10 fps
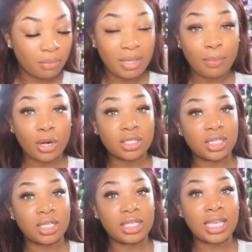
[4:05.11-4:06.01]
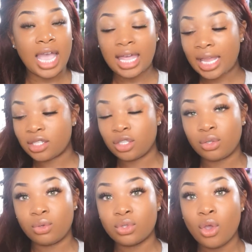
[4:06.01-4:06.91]
Me personally, I like to
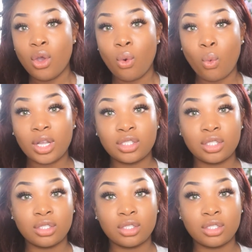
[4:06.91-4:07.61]
use I